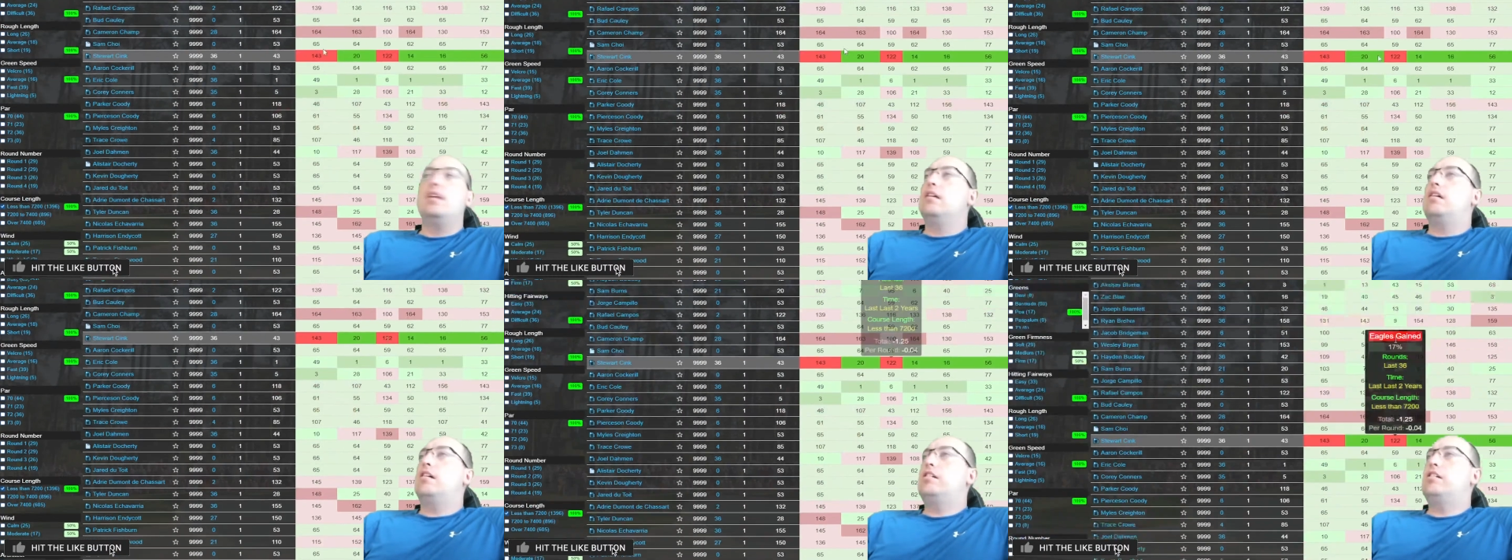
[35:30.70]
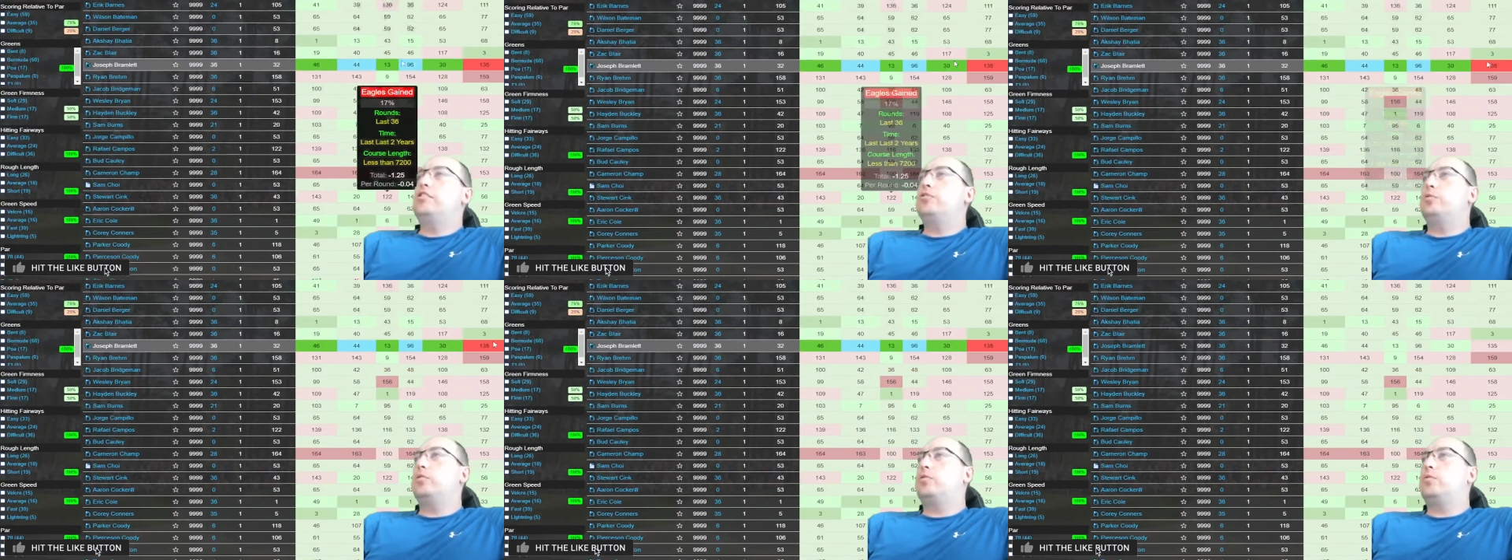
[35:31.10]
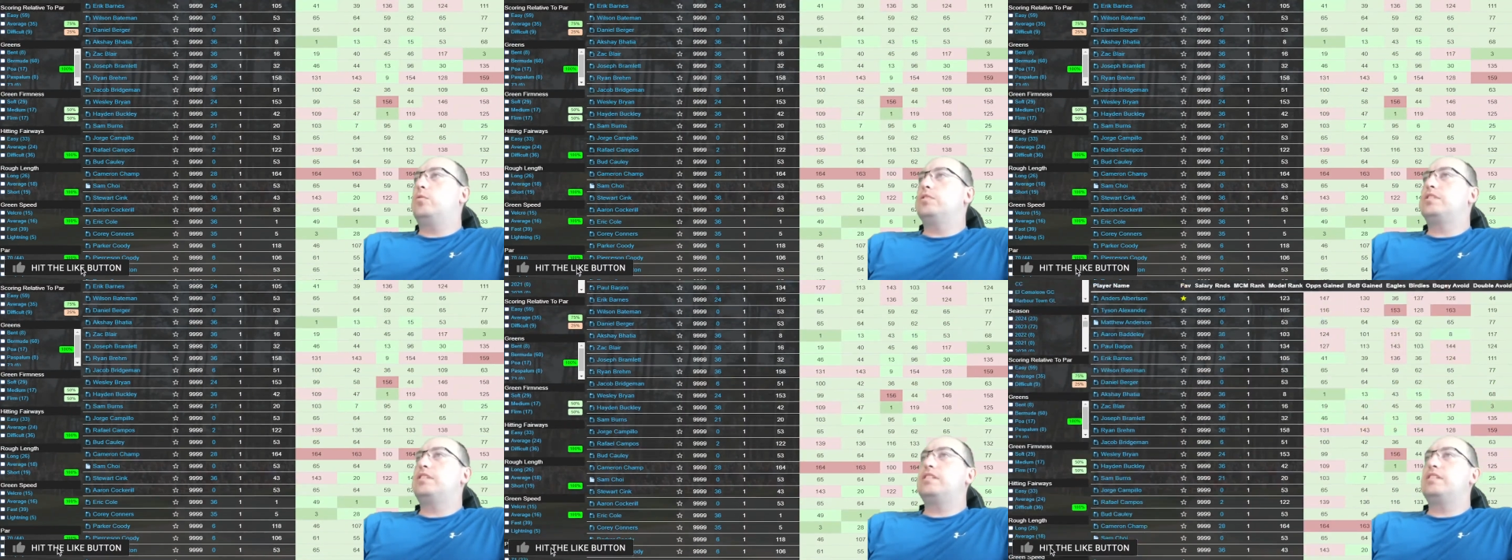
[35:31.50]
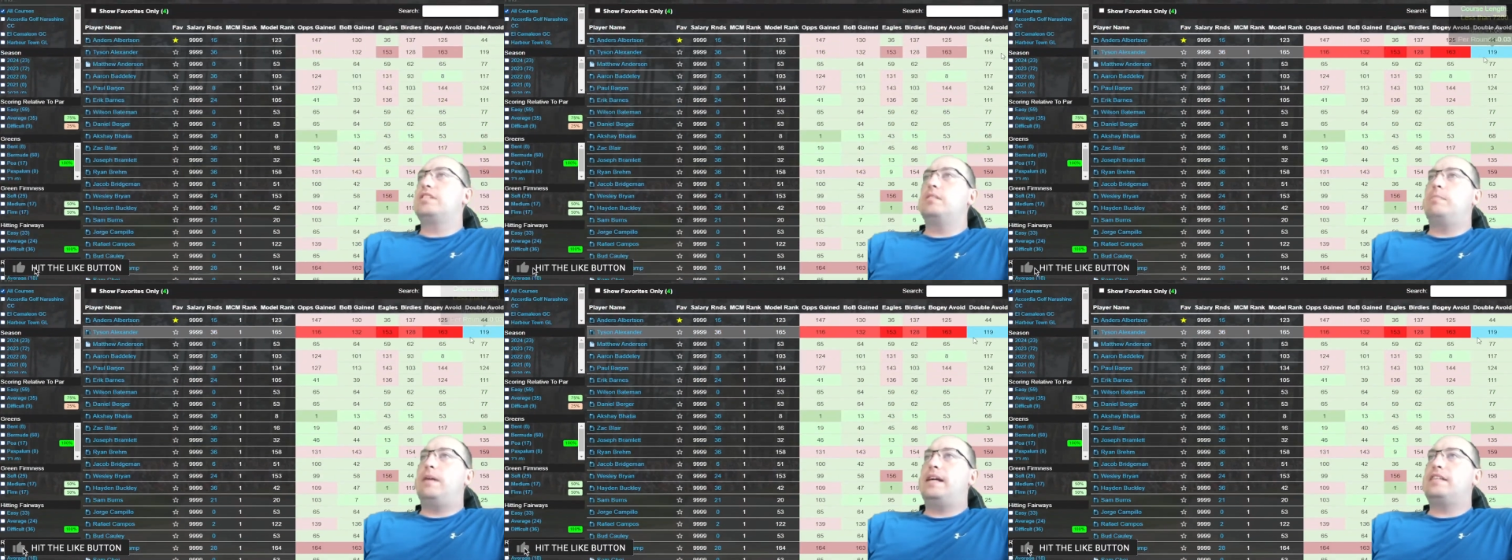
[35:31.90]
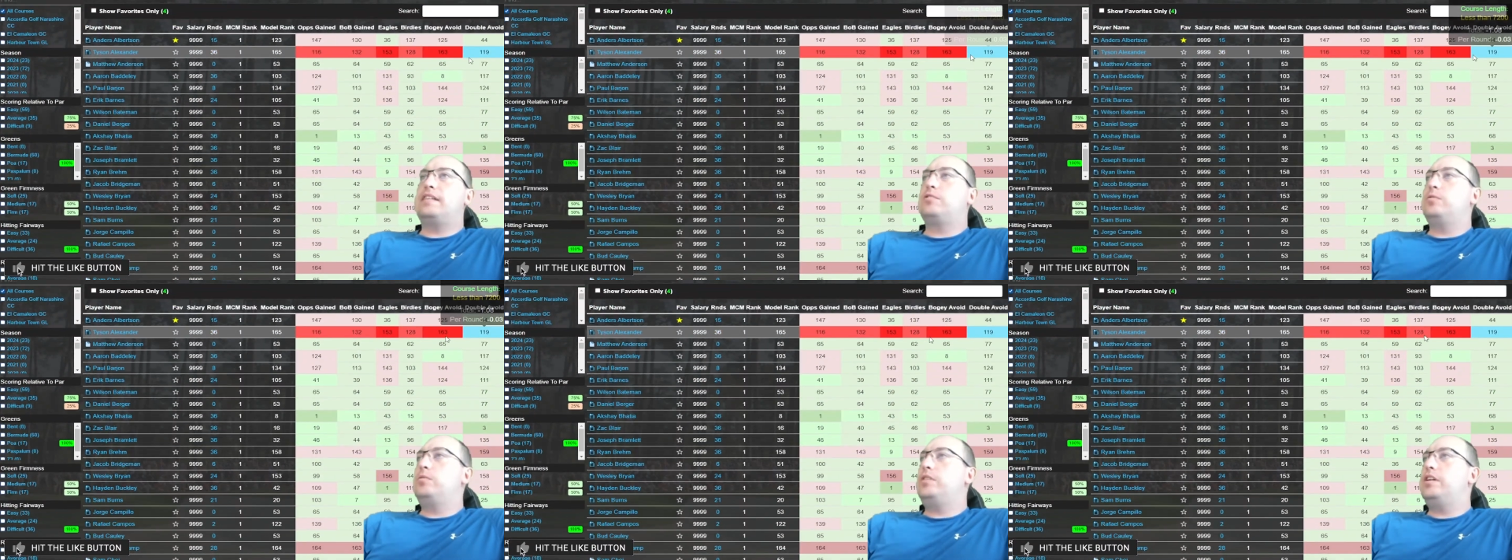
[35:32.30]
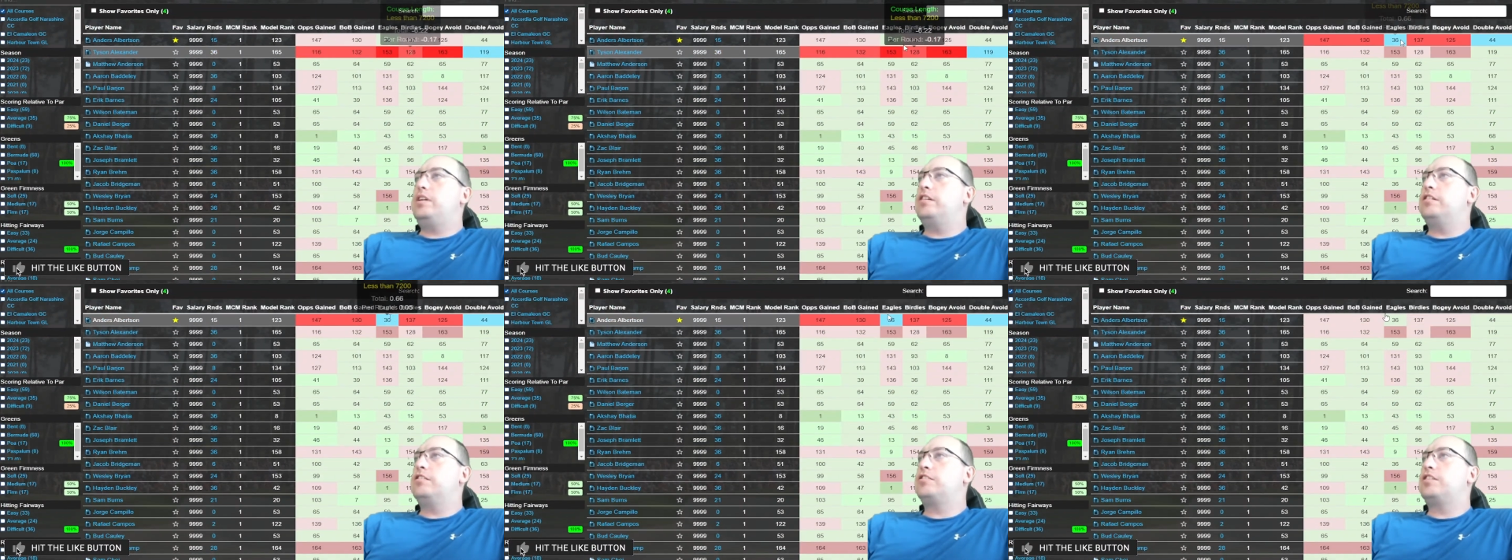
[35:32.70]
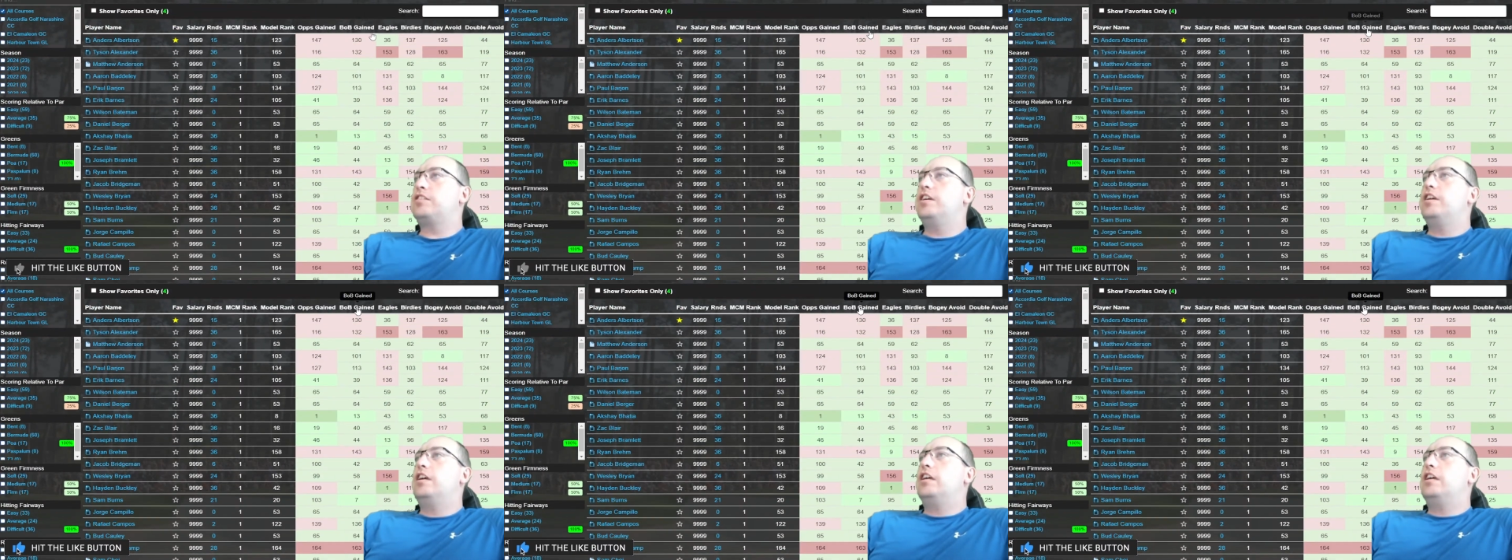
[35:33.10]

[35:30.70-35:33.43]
in the past 2 years,